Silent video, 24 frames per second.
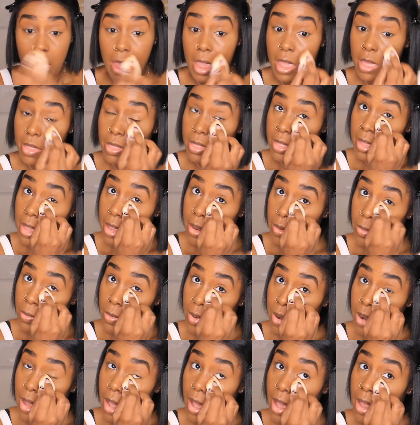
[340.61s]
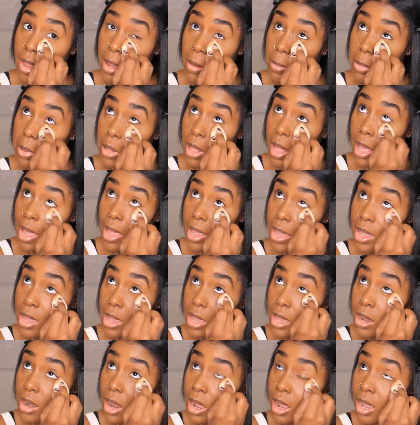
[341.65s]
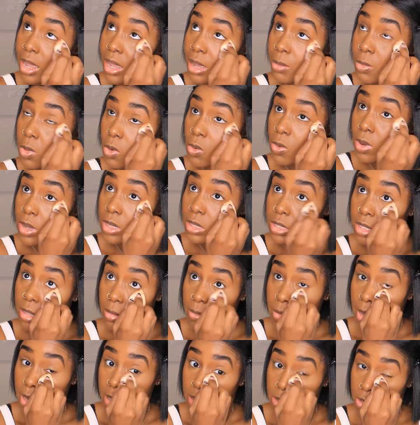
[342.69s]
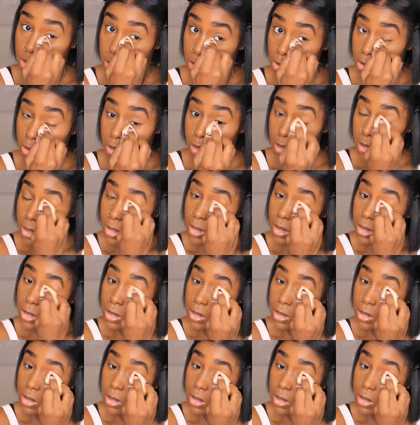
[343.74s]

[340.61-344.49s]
And then when I apply it, I am going to make sure,